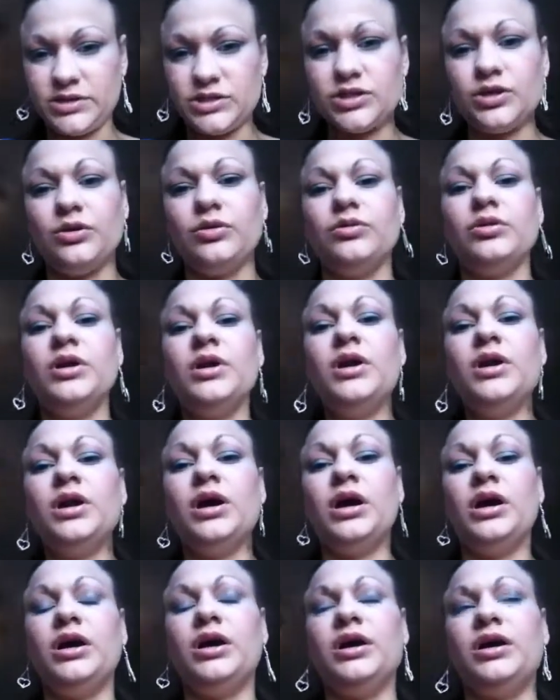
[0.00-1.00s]
So
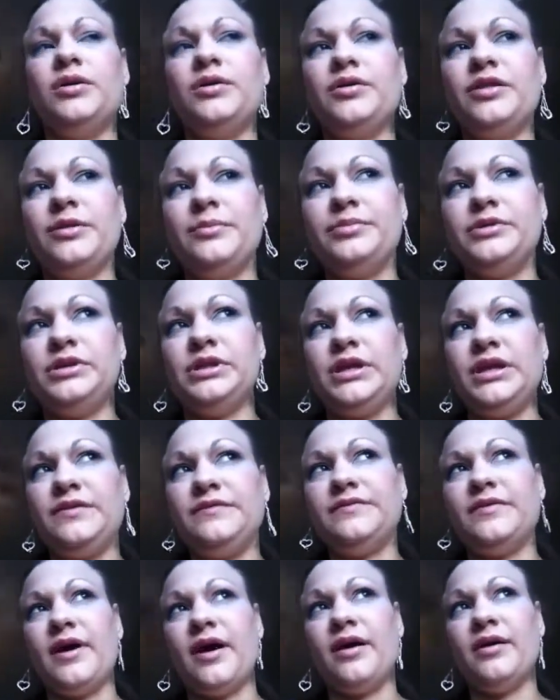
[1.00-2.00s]
they
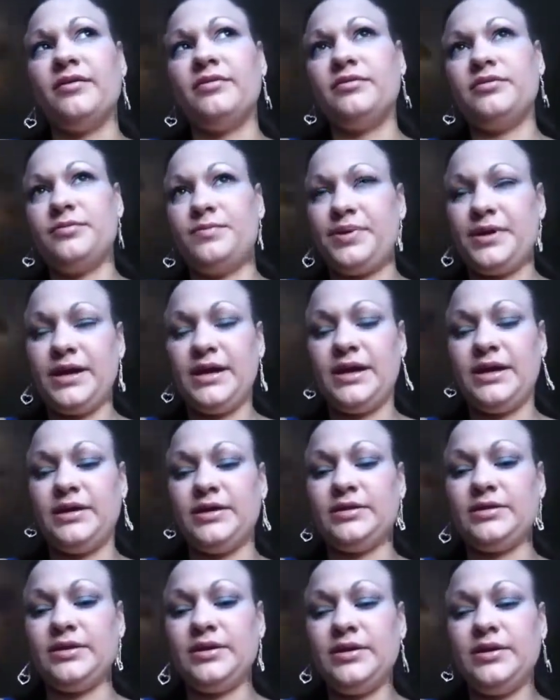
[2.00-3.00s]
believe that the
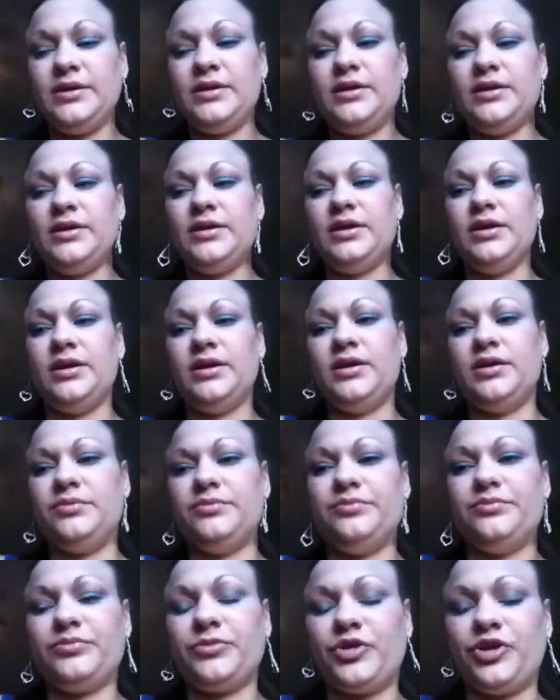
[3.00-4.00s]
pain
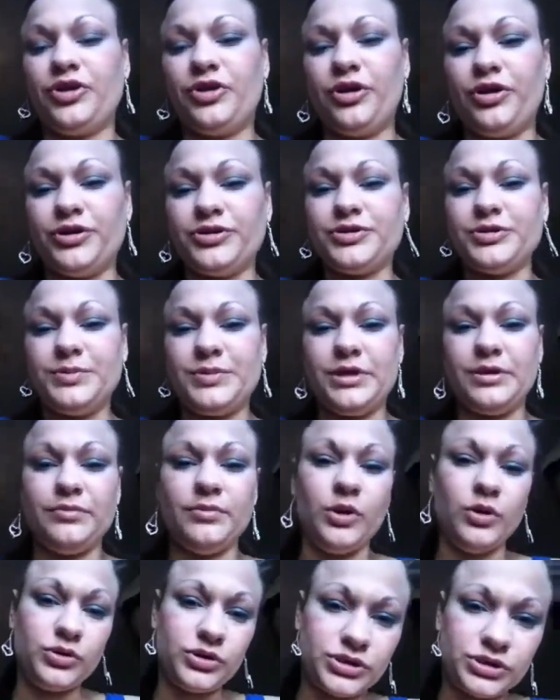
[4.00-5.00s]
could also be
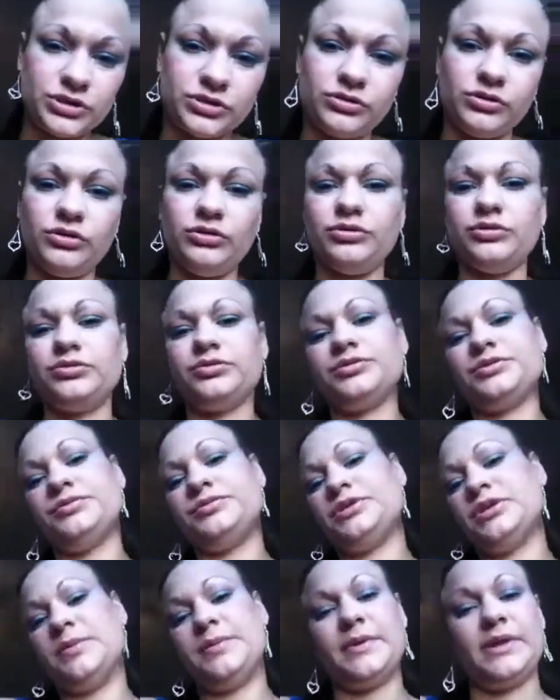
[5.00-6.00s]
emotional or
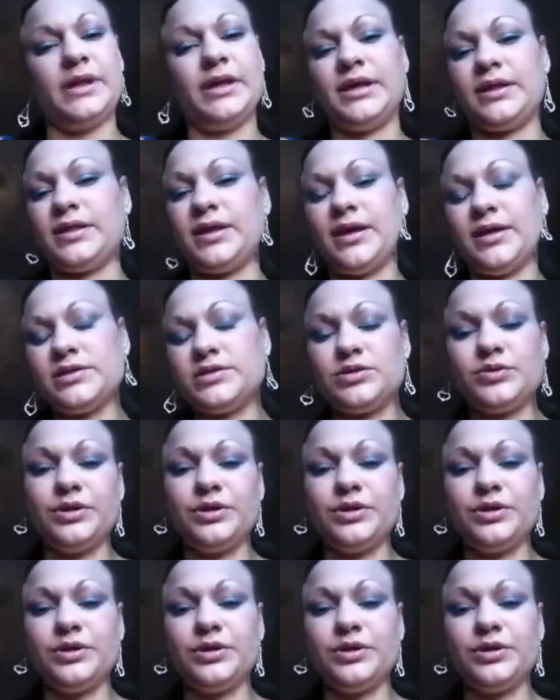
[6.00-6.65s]
something like that.